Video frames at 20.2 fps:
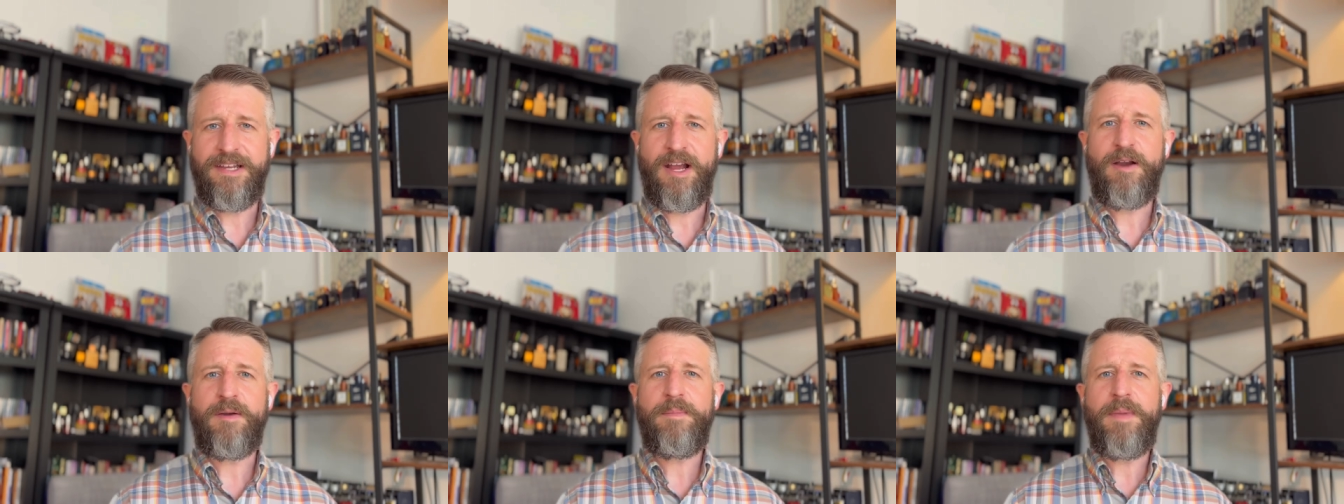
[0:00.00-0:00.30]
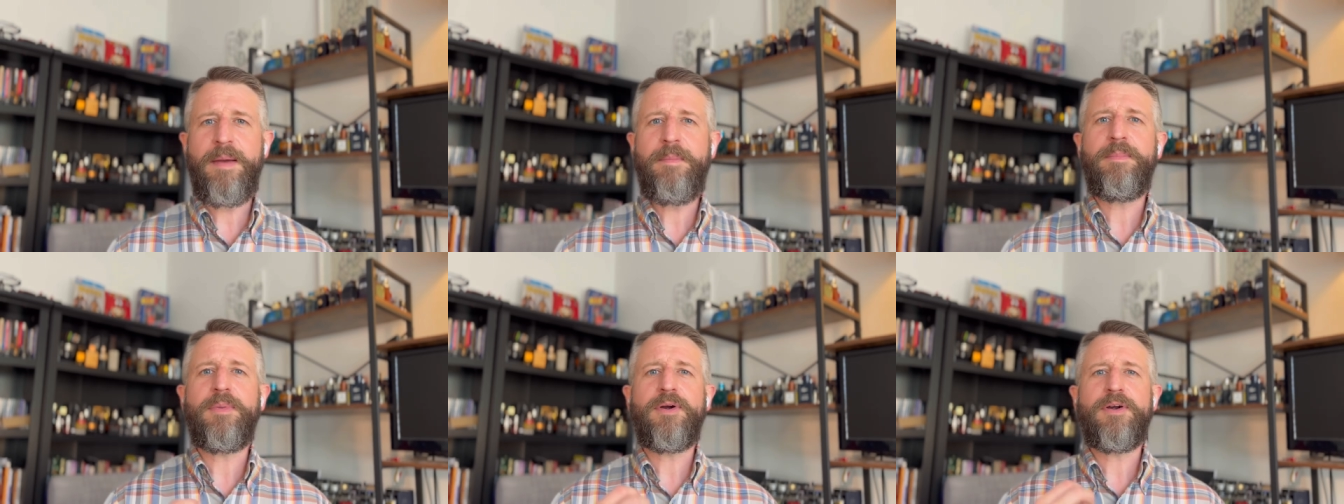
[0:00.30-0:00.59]
I
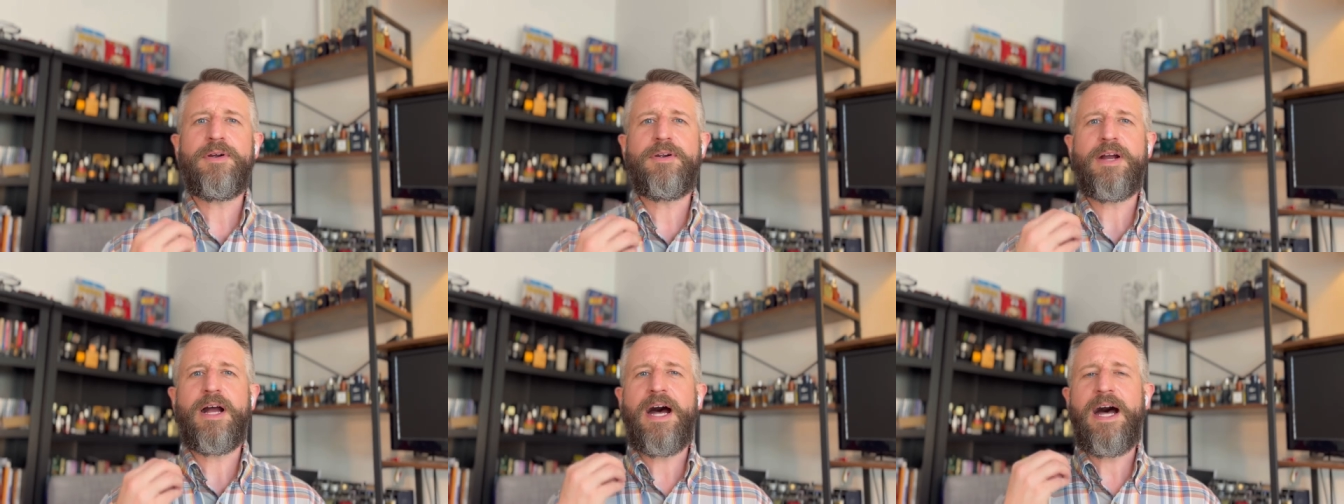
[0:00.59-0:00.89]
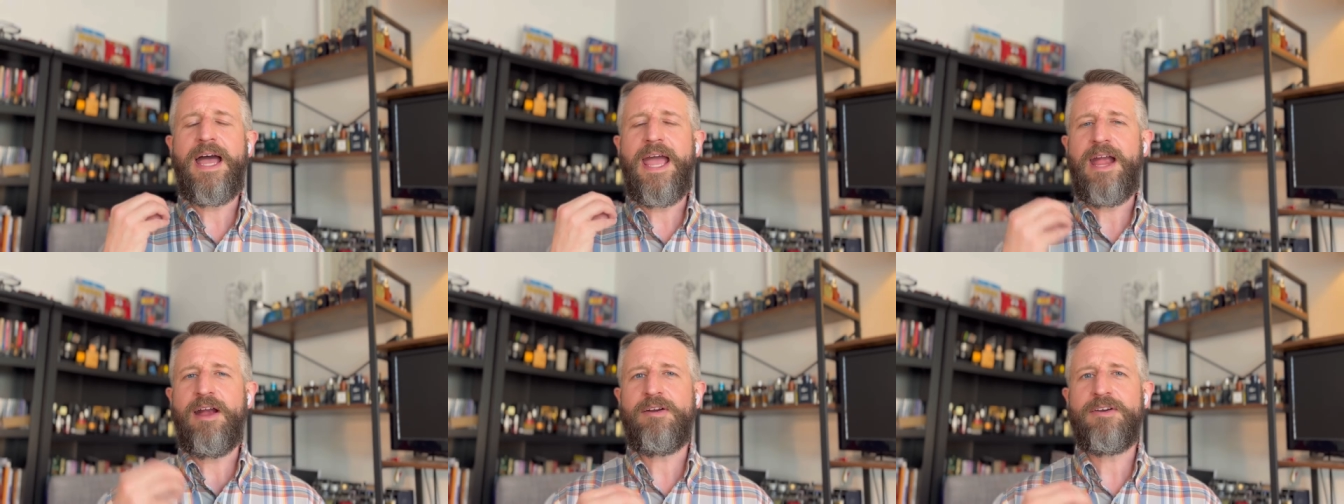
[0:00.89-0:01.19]
remember
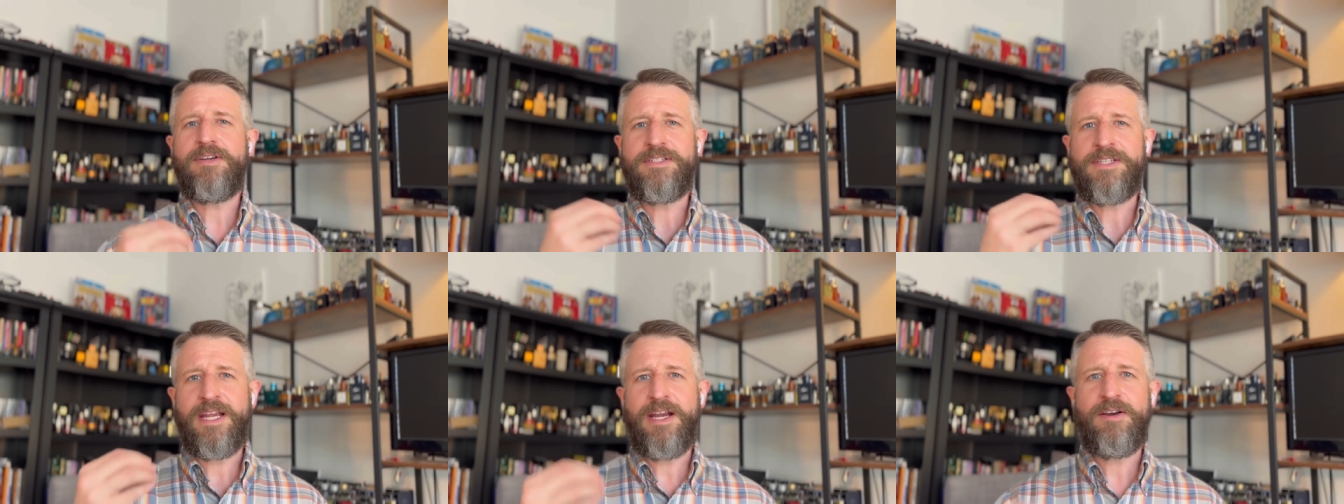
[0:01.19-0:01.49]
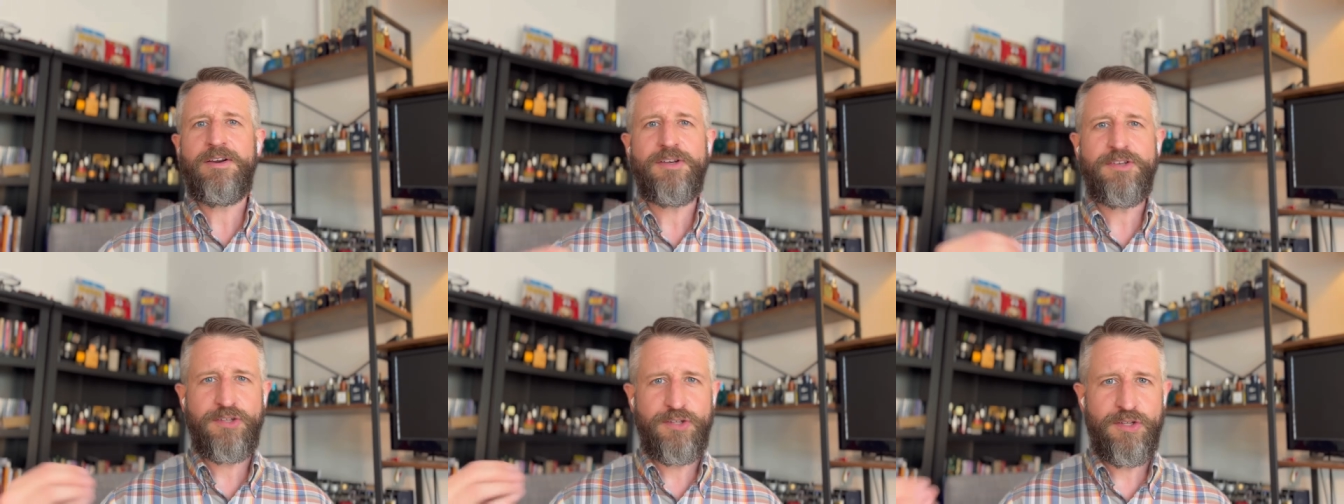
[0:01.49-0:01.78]
uh, Aaron
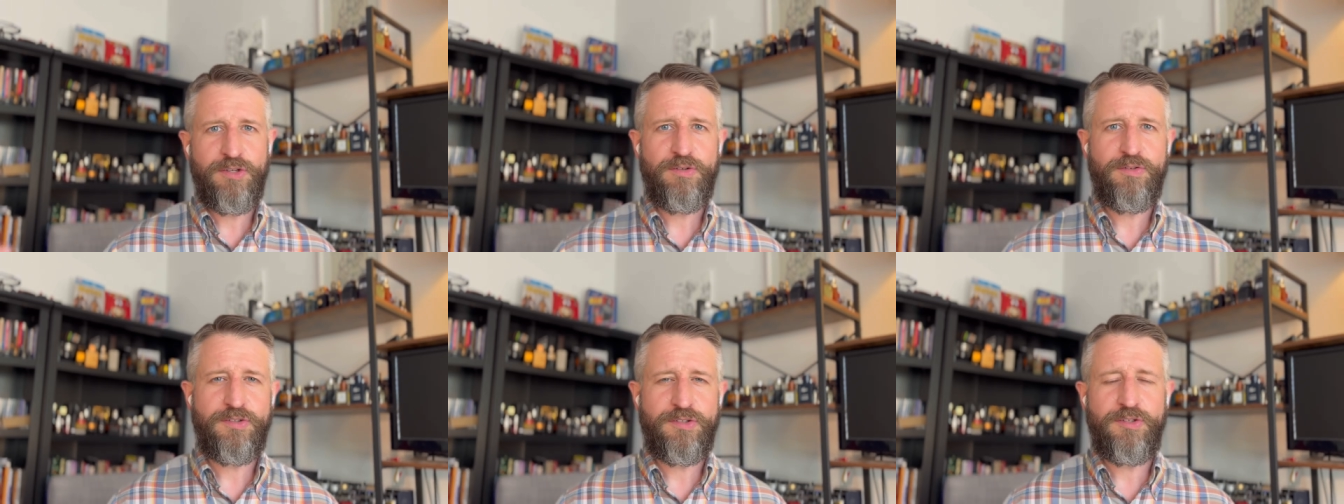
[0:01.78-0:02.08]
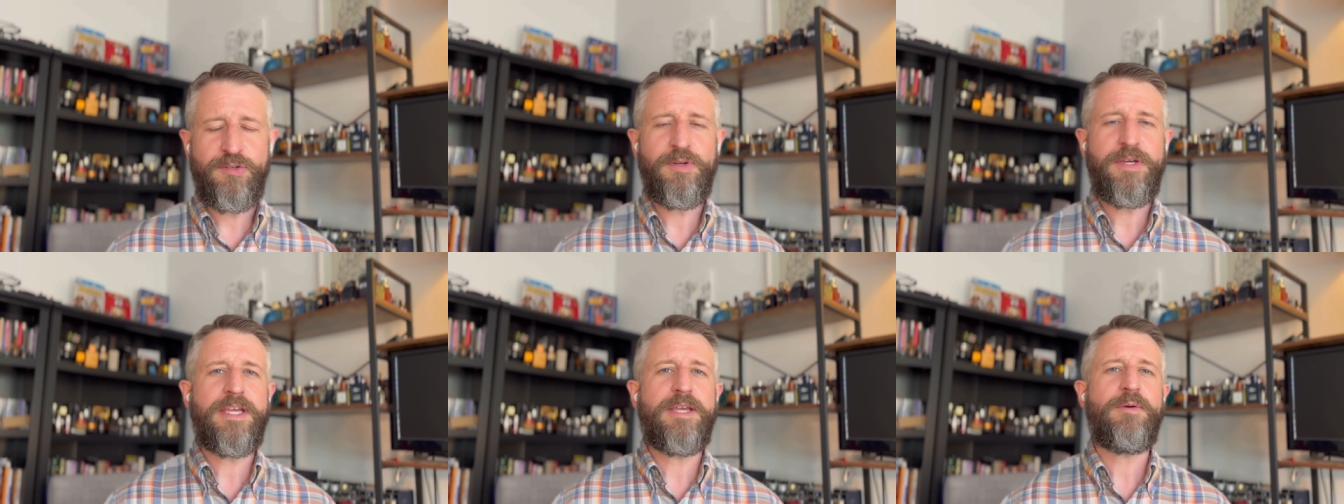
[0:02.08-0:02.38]
Terence Hughes
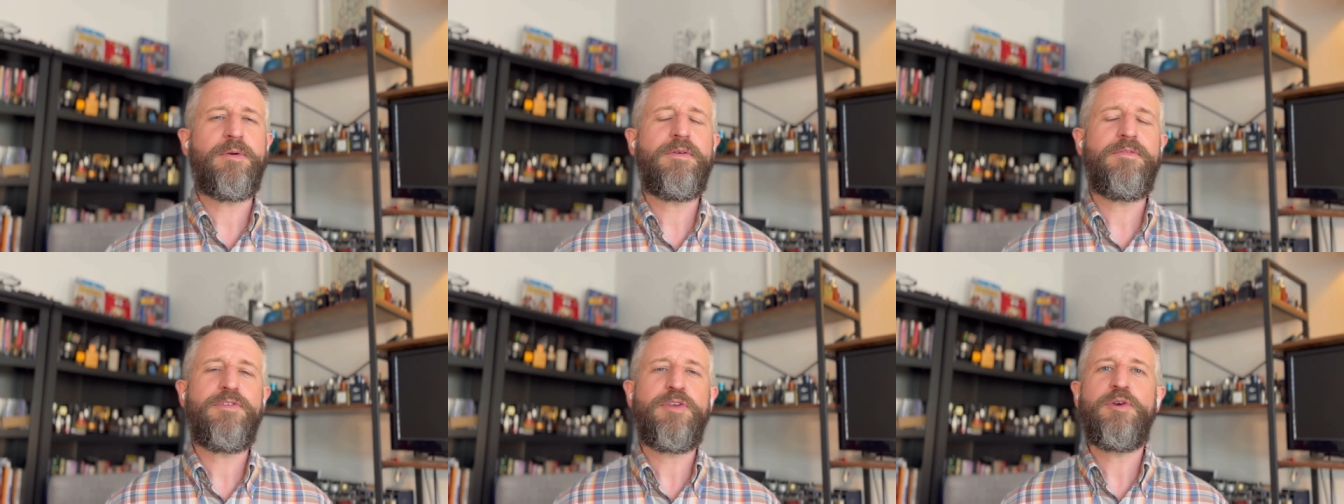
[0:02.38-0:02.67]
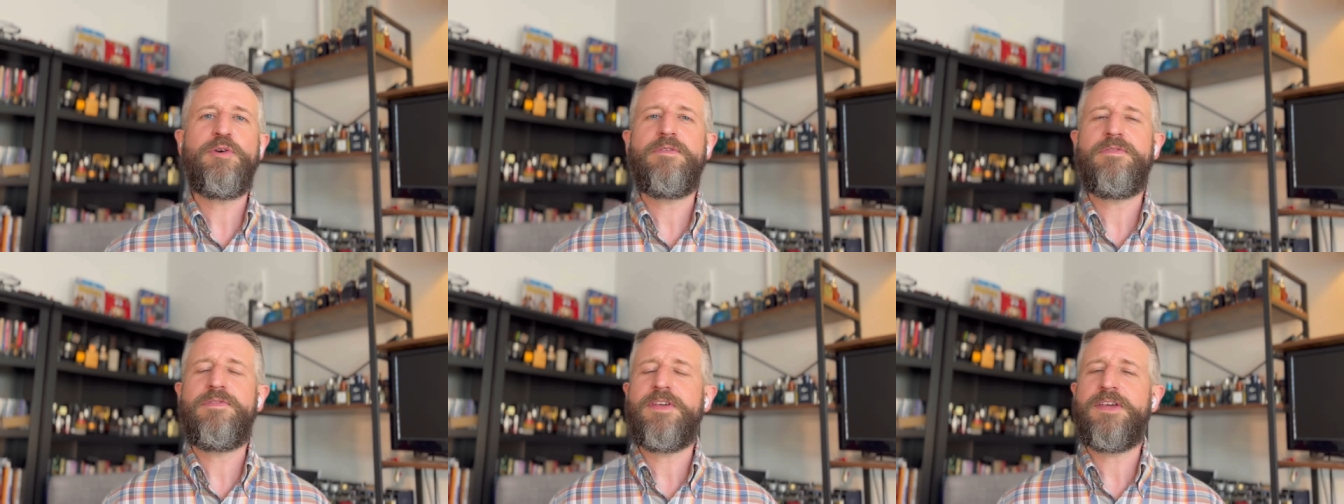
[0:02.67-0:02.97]
doing a
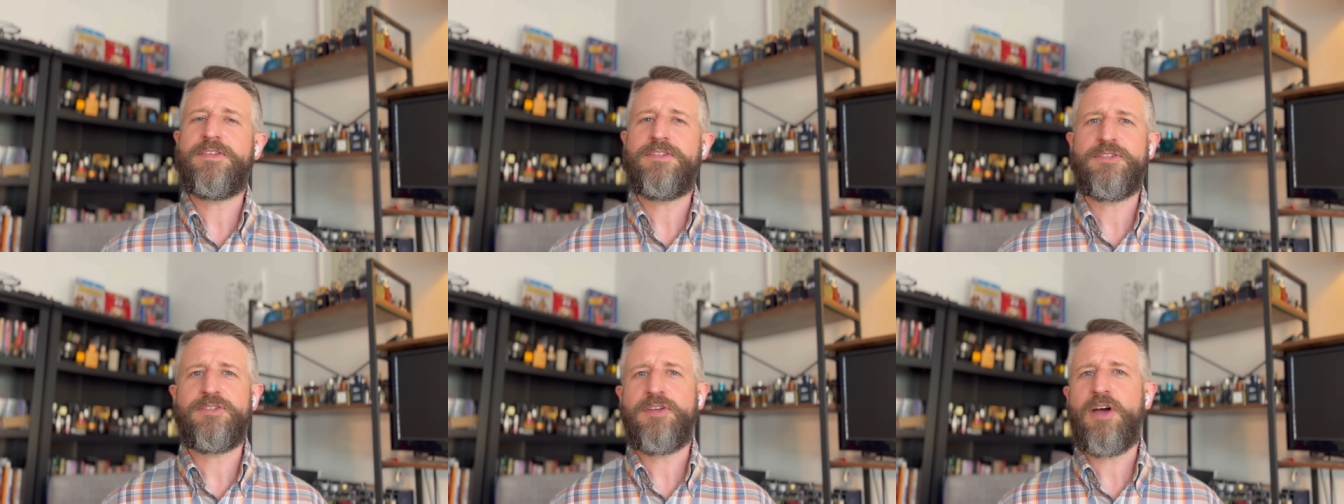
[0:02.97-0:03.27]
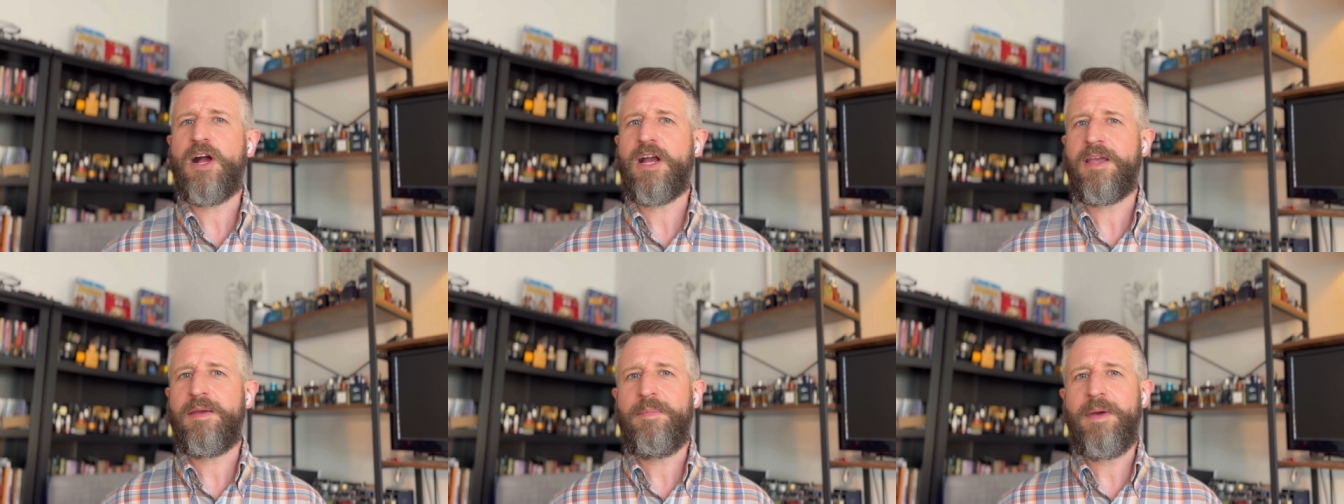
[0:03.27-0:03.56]
review of this and
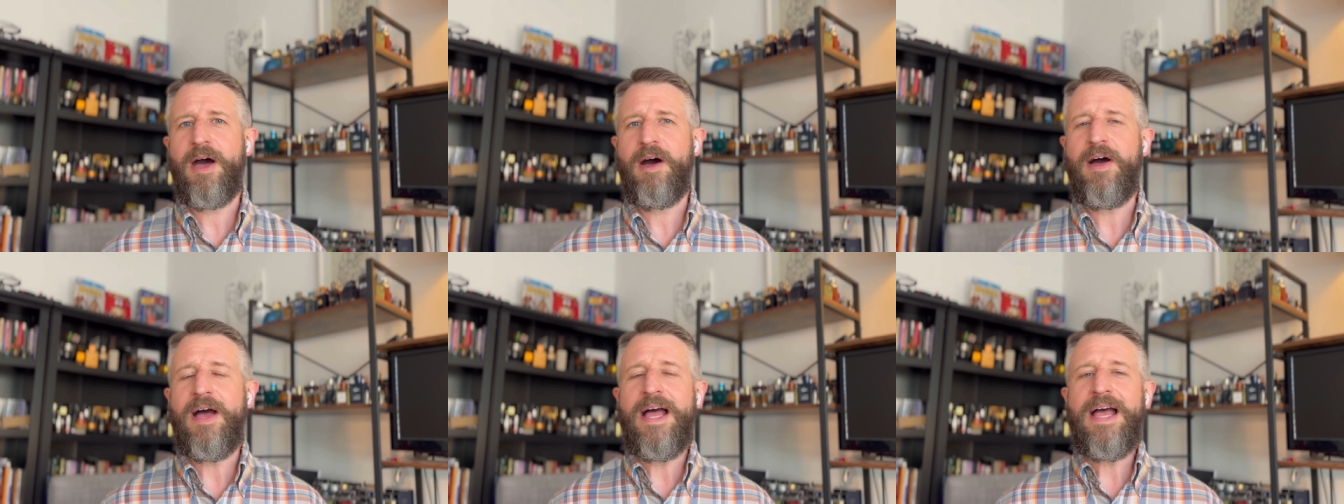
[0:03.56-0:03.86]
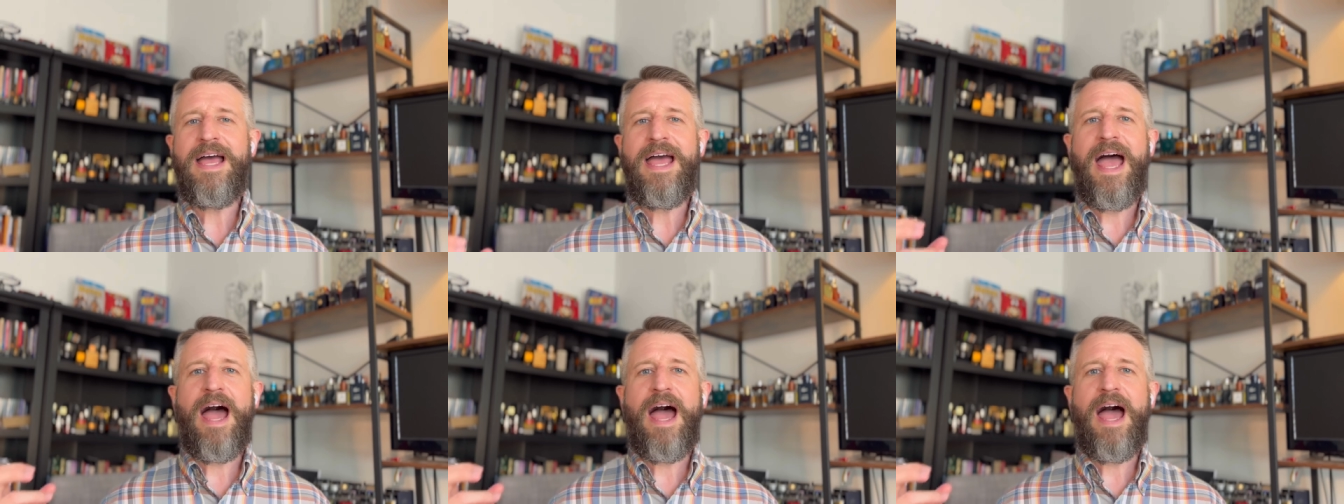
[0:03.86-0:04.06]
talking about